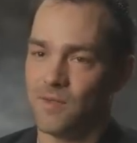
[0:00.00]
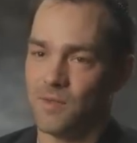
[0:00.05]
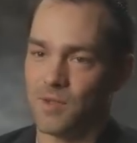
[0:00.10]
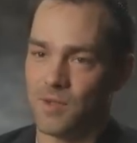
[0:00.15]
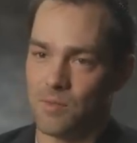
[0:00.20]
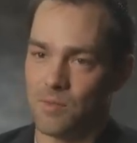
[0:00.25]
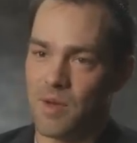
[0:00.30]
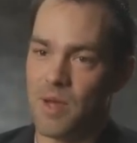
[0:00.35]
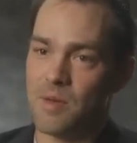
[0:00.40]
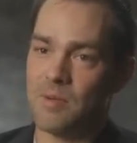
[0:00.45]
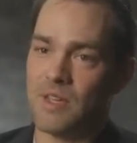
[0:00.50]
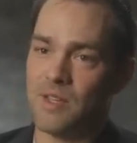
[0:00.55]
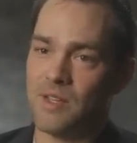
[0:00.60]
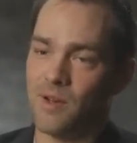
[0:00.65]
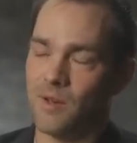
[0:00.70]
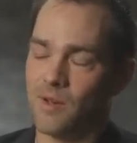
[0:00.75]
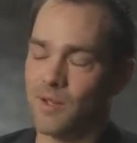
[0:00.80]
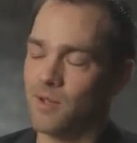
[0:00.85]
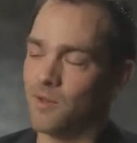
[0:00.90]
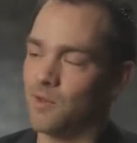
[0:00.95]
with a baby
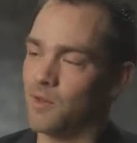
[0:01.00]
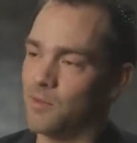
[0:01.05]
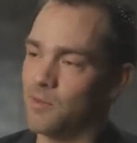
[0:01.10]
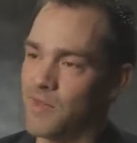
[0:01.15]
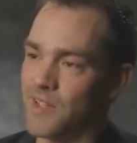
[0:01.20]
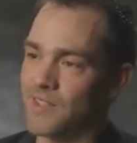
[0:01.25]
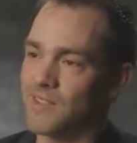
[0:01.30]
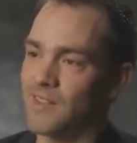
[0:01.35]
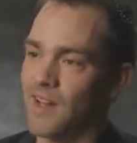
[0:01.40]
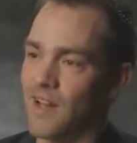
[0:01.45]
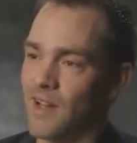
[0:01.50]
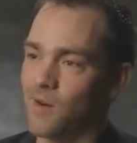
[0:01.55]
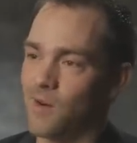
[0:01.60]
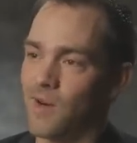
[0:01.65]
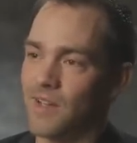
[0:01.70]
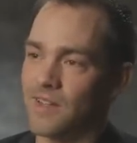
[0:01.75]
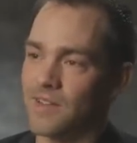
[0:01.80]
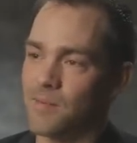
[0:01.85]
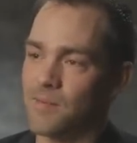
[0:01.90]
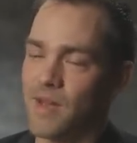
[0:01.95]
goat in your room, that's not
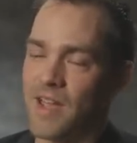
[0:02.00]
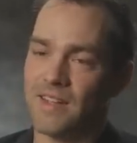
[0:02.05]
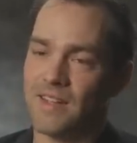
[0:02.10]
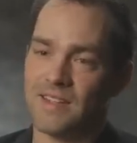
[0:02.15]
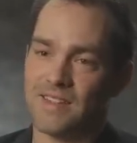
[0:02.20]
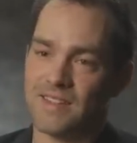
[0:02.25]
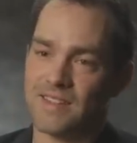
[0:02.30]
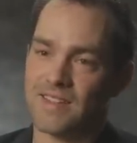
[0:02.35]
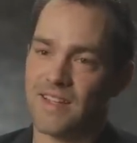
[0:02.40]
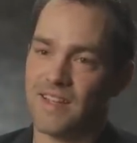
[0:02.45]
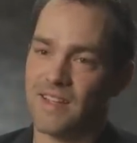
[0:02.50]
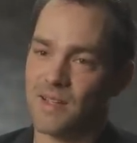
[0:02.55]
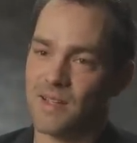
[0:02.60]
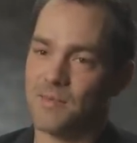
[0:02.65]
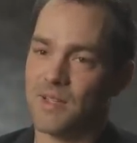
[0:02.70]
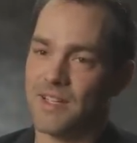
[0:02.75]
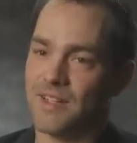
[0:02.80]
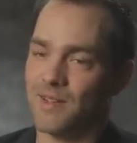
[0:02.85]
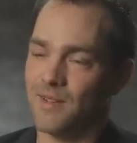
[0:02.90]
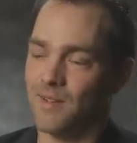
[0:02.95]
quite the manliest thing to
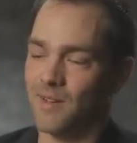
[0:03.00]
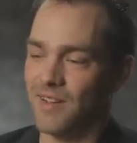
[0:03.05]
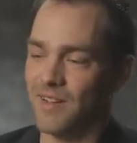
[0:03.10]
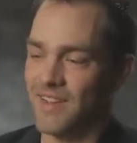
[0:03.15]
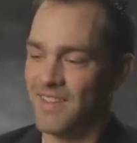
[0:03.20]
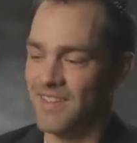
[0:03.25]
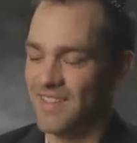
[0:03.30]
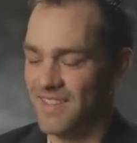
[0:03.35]
be doing.